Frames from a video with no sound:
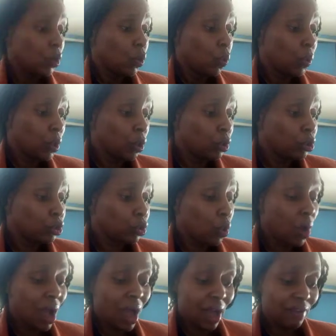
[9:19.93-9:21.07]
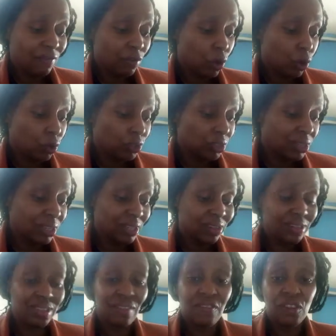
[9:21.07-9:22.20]
We also have got the
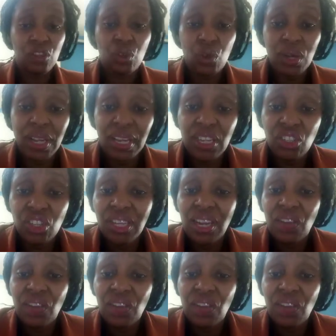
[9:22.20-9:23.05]
reservation agent.